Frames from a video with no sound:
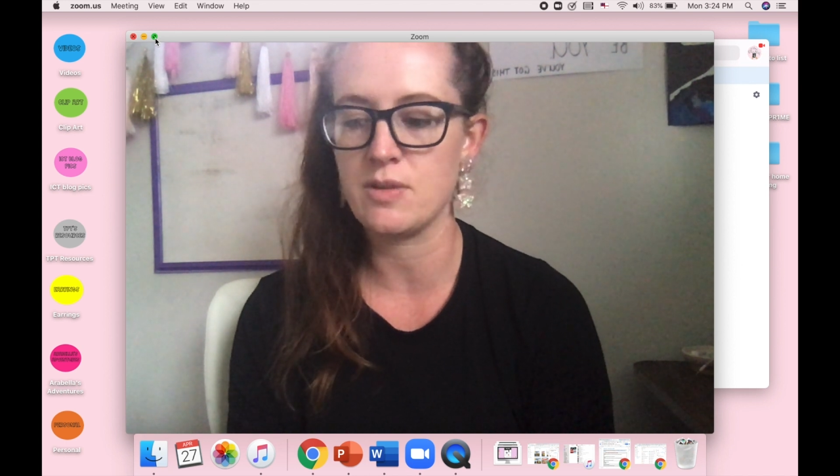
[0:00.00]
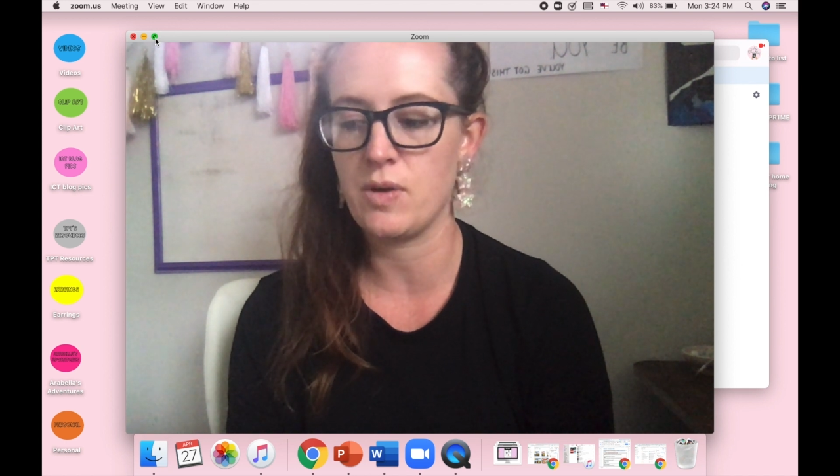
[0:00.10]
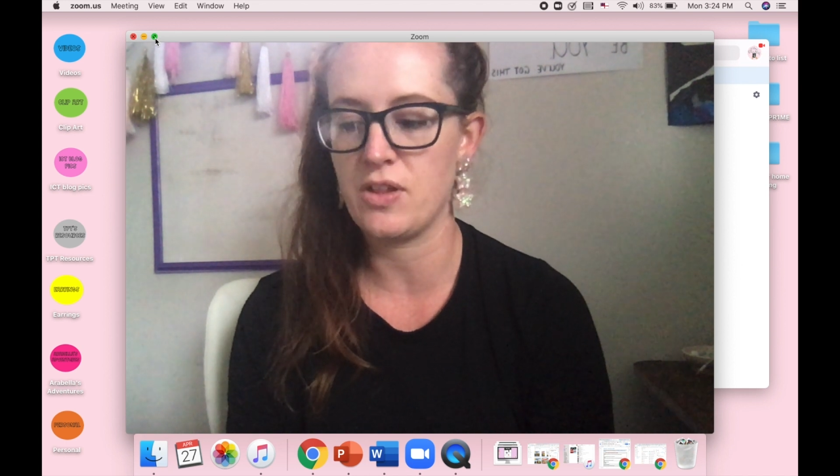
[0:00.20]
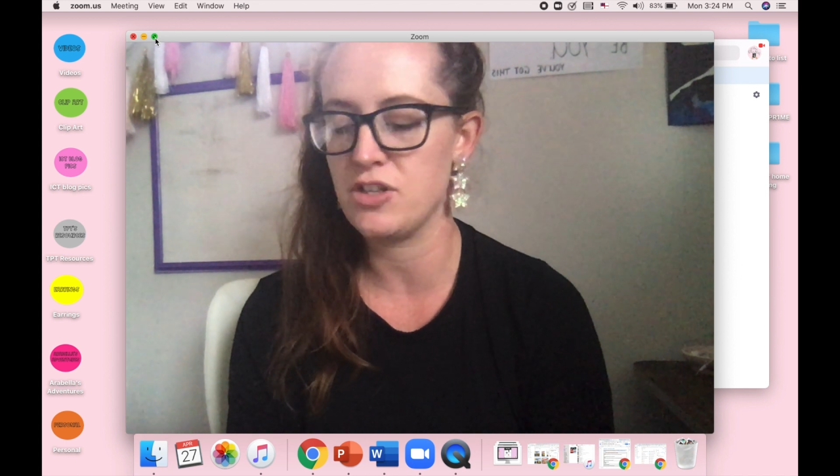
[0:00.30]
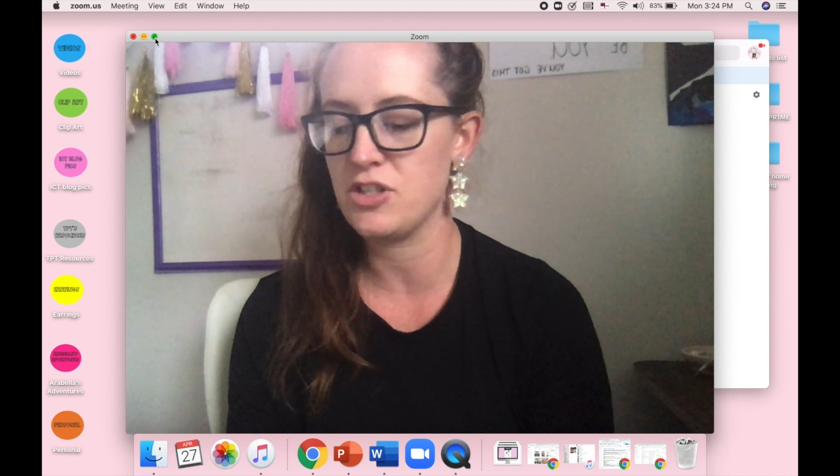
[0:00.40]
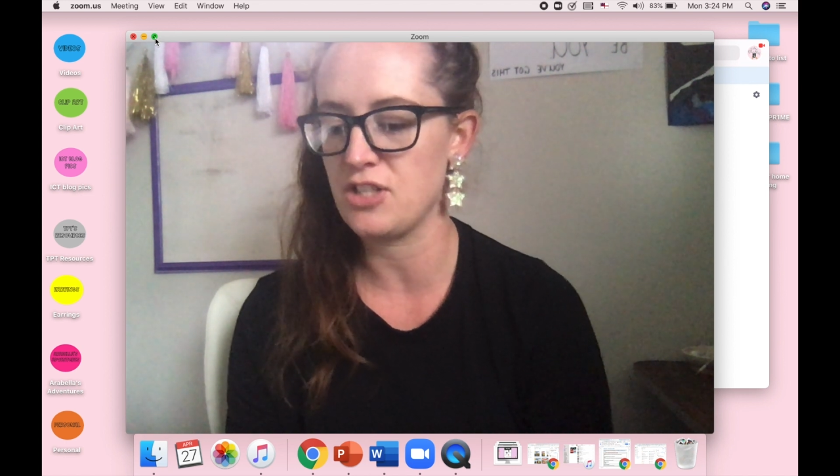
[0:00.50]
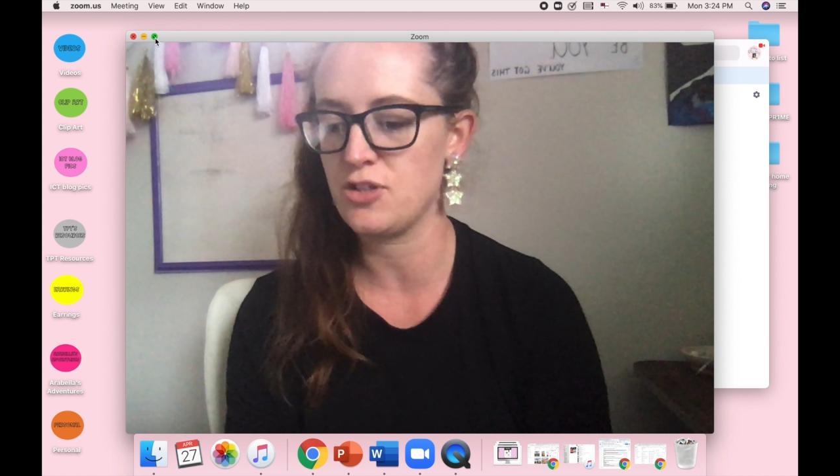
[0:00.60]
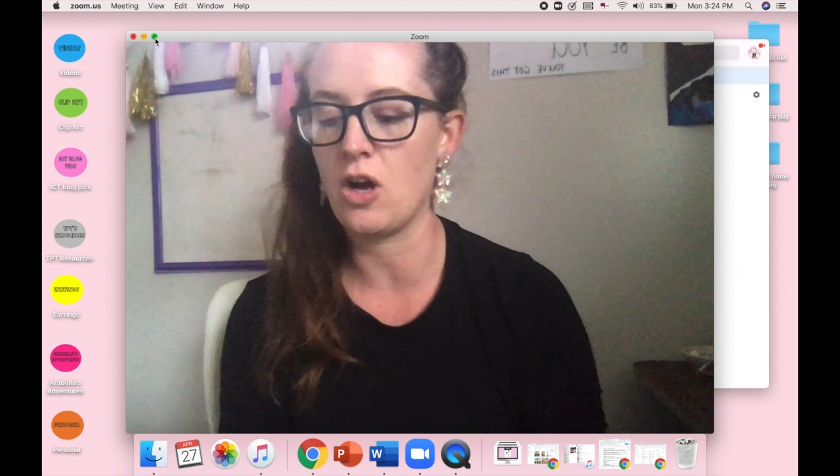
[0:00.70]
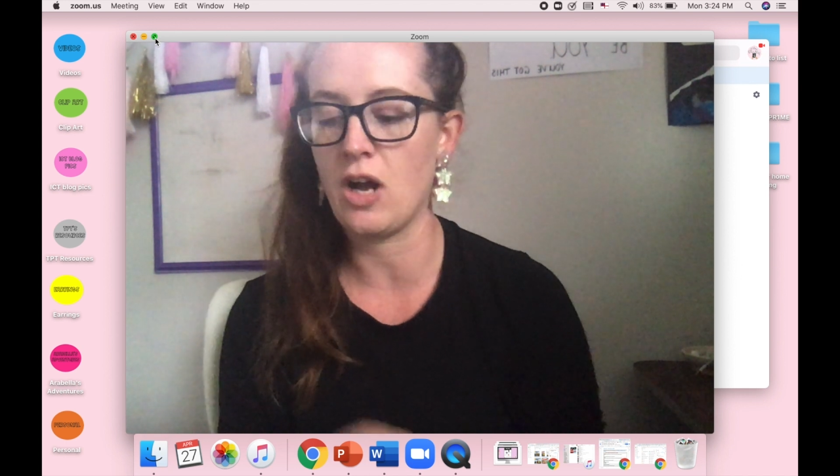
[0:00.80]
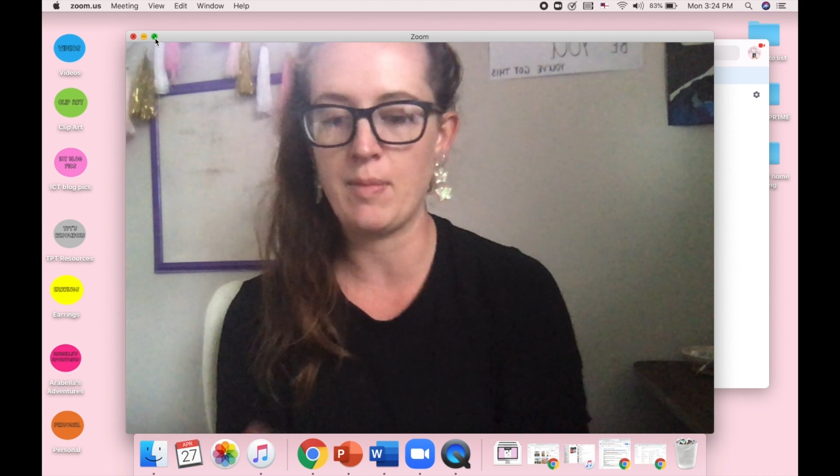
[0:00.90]
with just
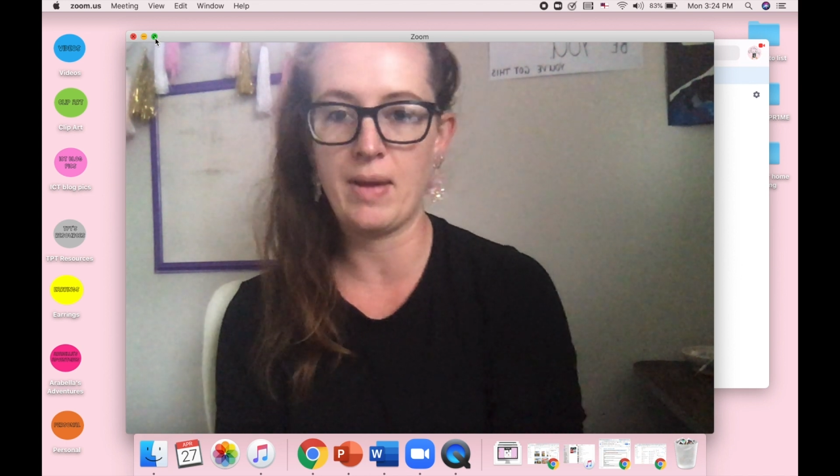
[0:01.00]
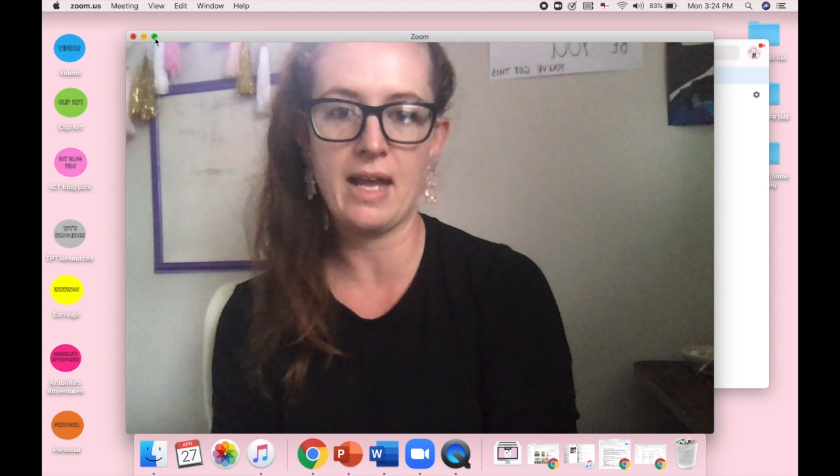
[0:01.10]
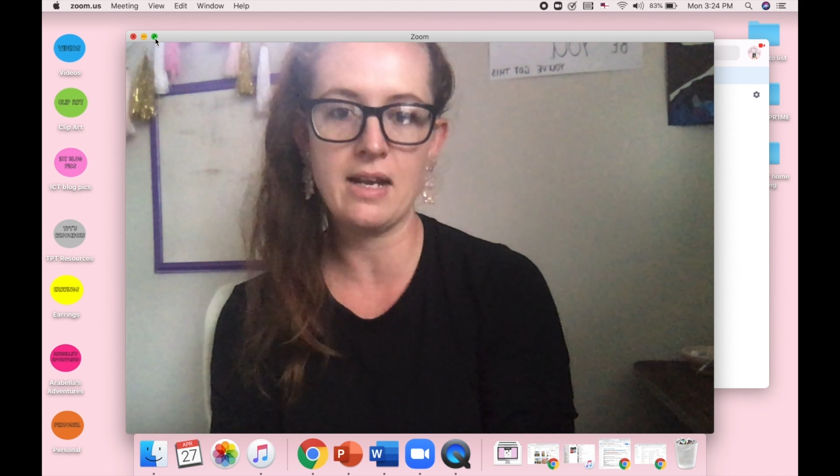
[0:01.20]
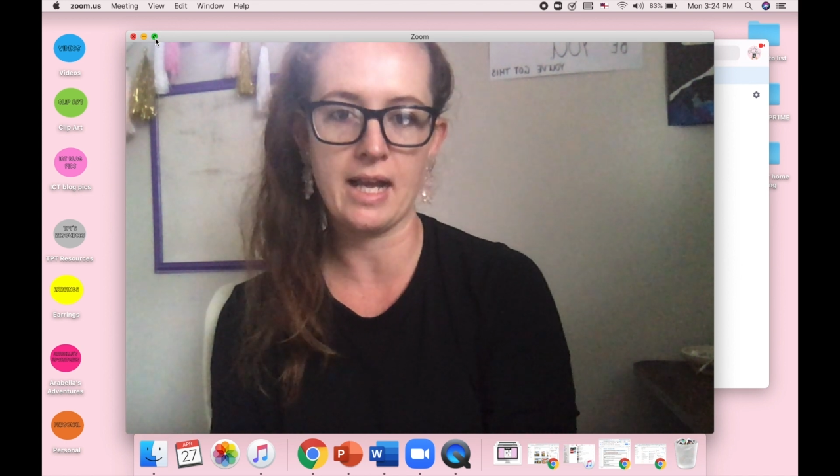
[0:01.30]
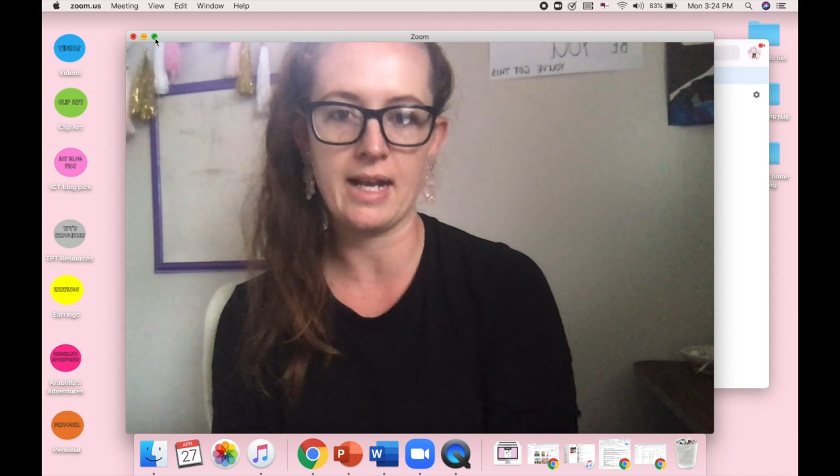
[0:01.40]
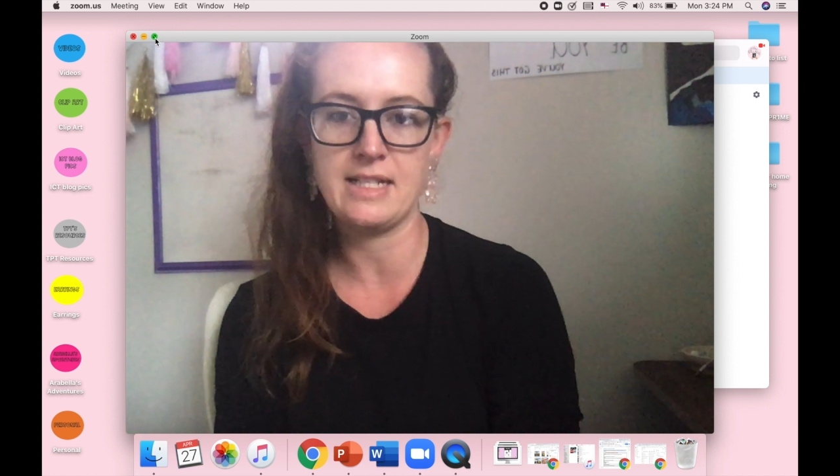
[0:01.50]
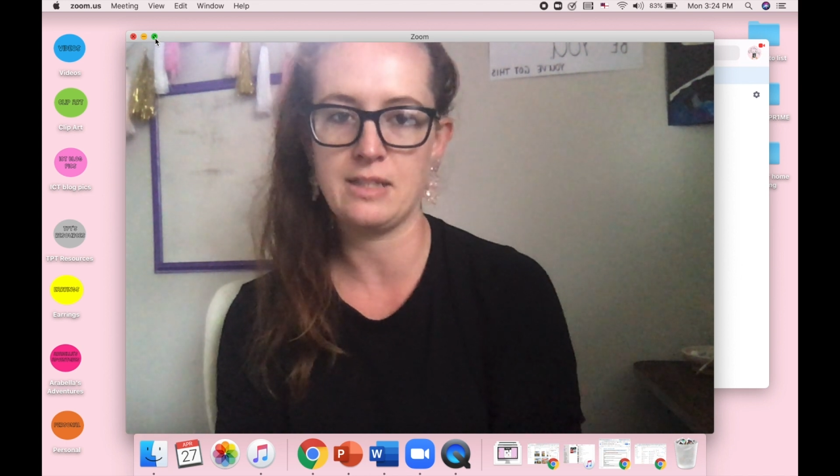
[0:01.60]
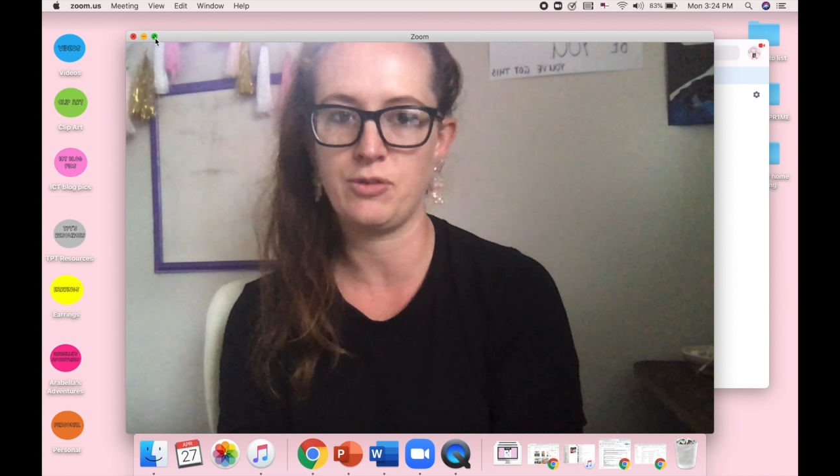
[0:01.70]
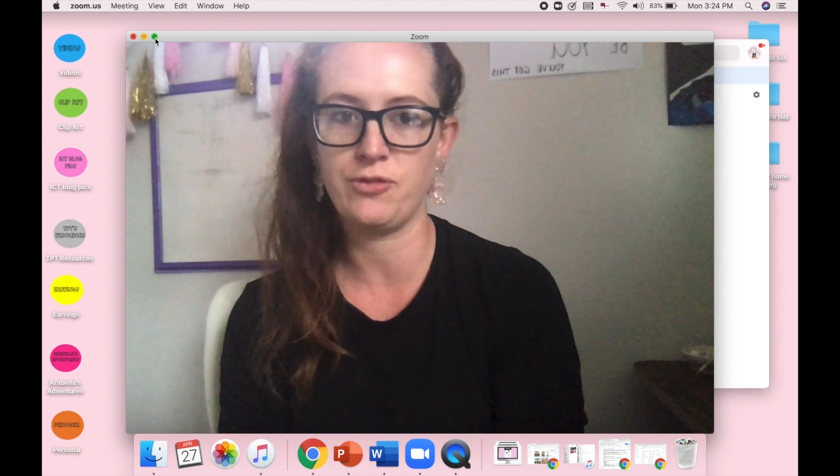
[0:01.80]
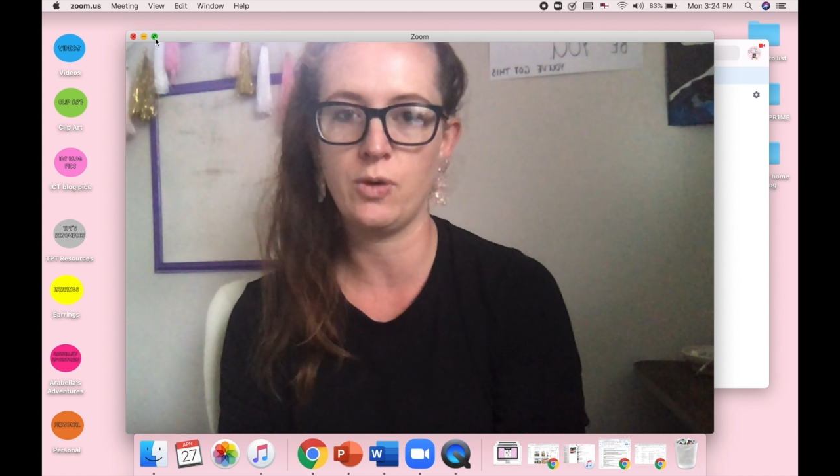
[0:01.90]
your iPad, like I did
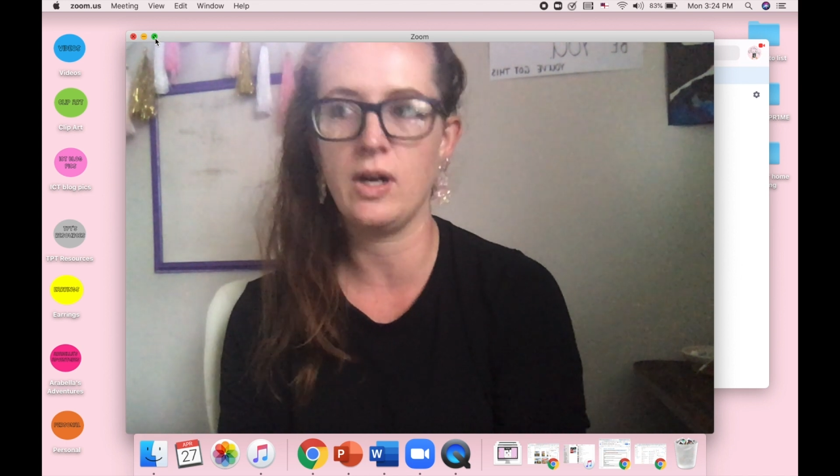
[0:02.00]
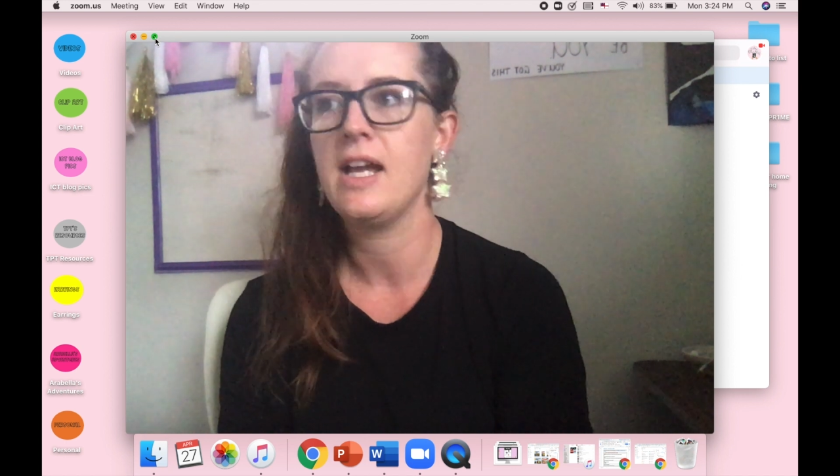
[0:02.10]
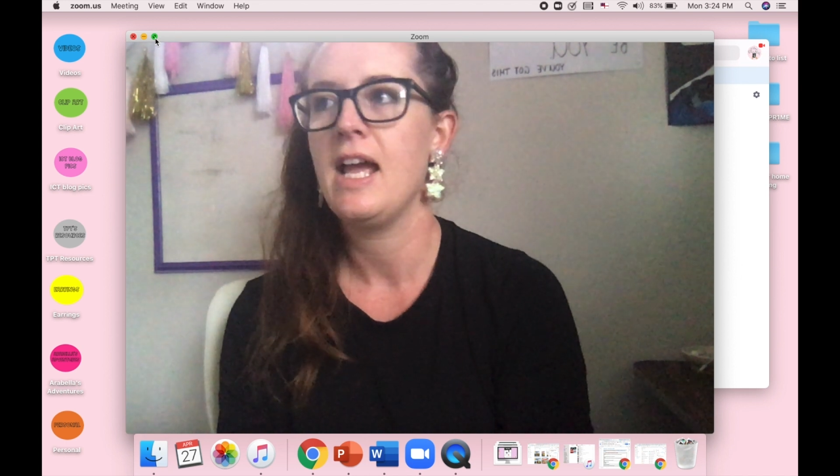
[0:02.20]
before,